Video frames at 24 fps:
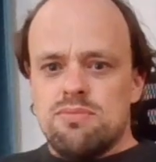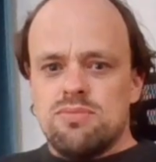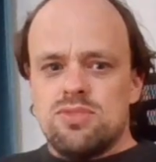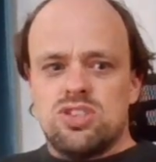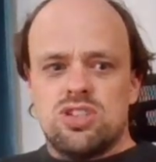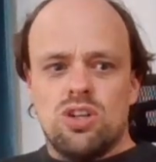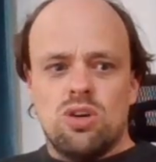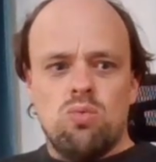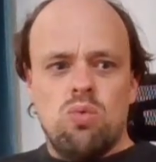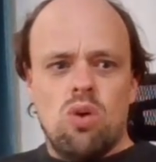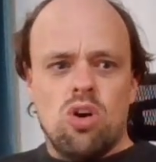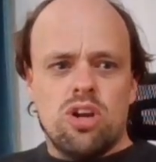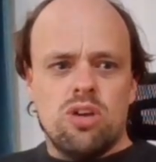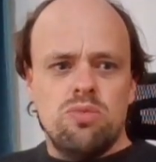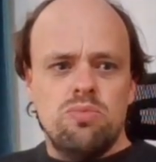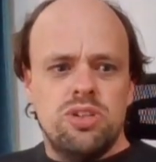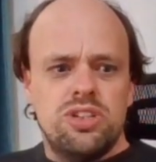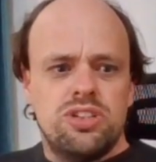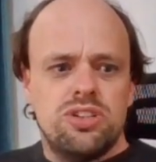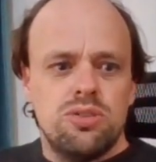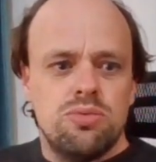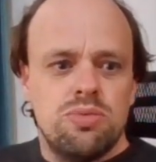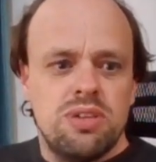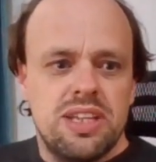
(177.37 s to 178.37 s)
So what can
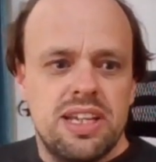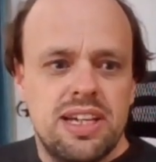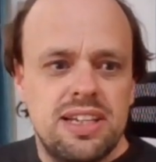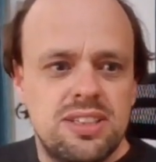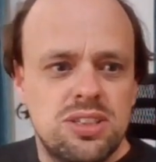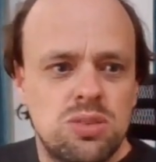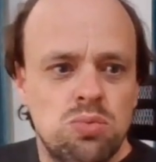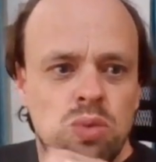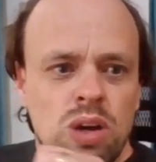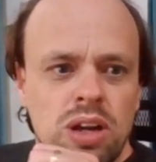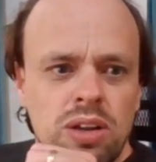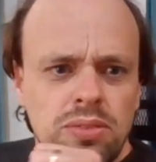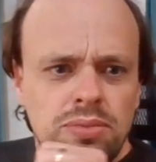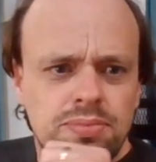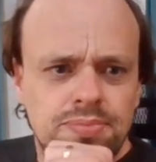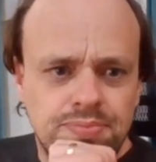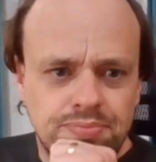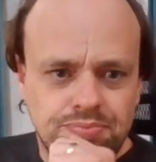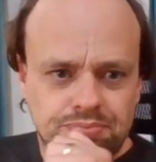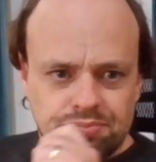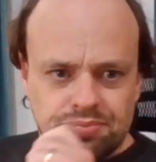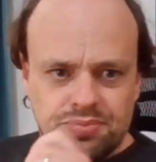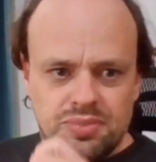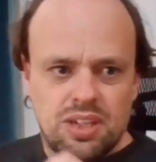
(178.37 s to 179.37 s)
we do with this? Well,
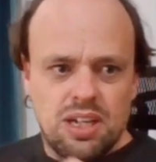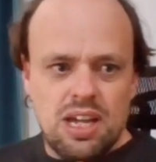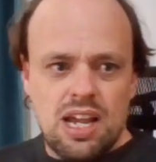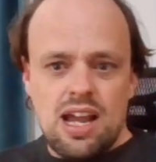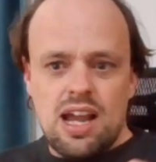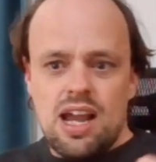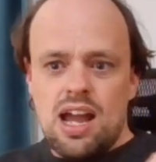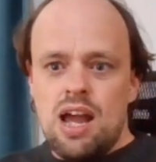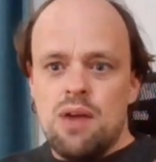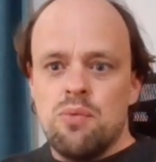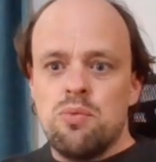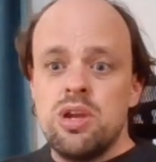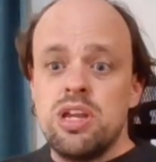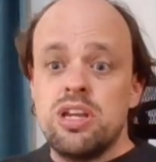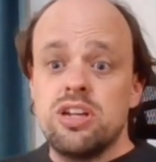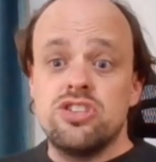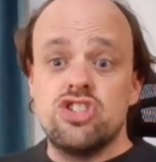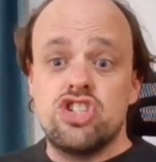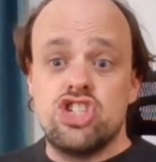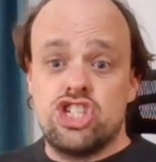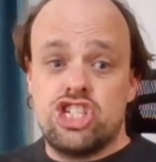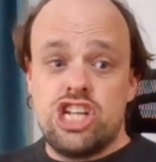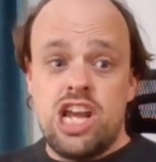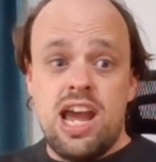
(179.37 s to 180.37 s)
we
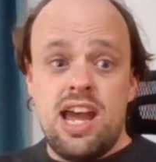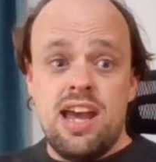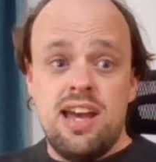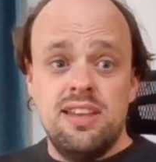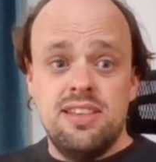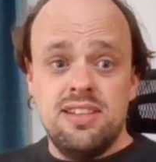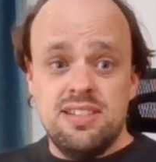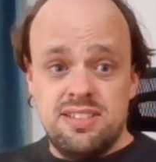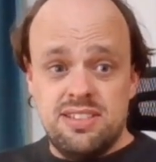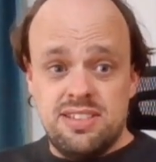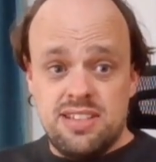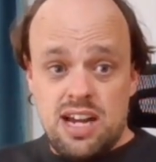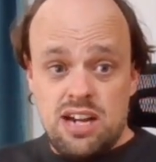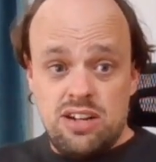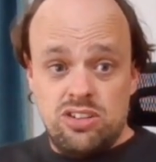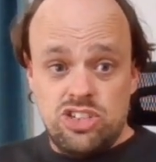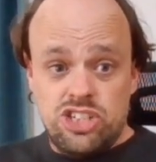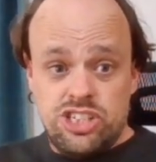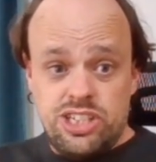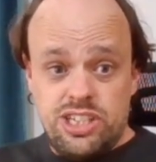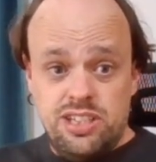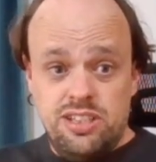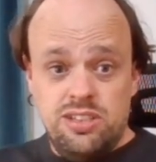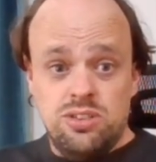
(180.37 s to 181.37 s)
can share the style
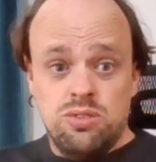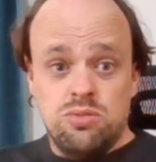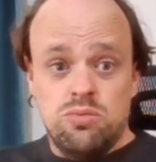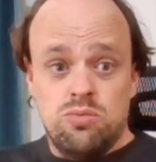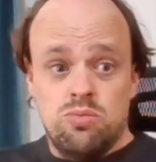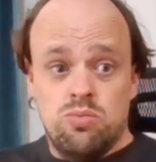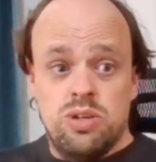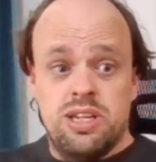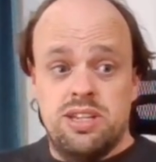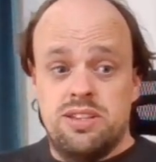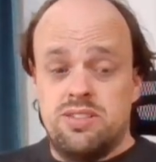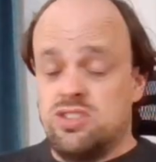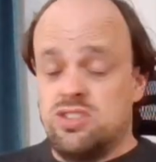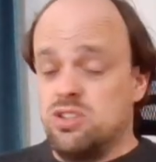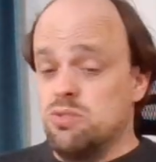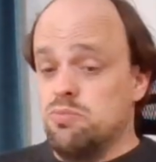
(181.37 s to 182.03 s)
sheet with